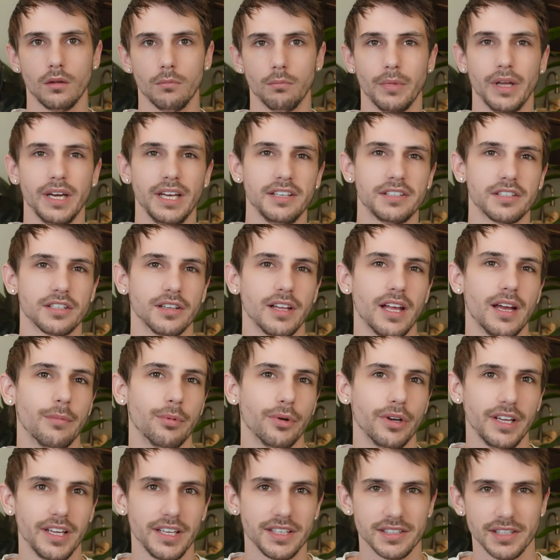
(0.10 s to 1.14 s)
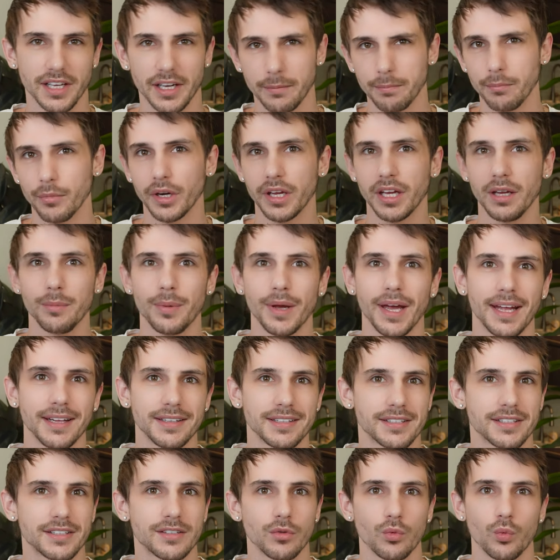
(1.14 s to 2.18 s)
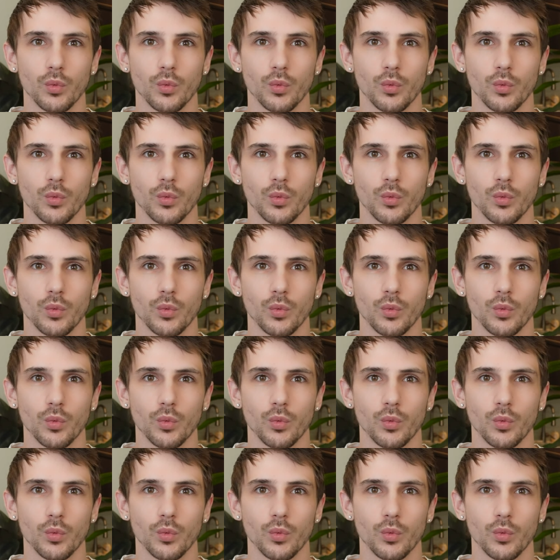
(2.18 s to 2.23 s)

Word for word: Many celebrities like Mookie Betts,